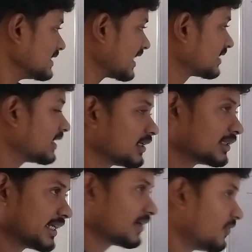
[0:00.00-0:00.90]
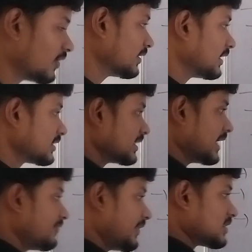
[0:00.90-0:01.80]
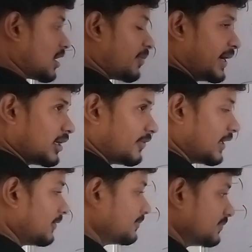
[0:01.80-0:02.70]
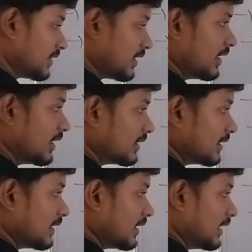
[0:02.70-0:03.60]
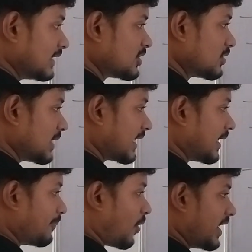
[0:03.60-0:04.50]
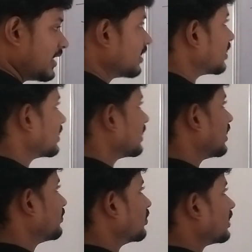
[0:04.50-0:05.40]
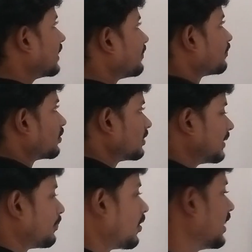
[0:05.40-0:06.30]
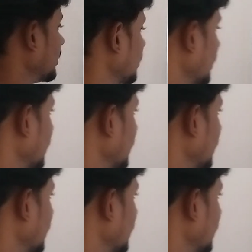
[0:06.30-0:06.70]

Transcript: check for the every subinterval. Let's take a point here, then put the point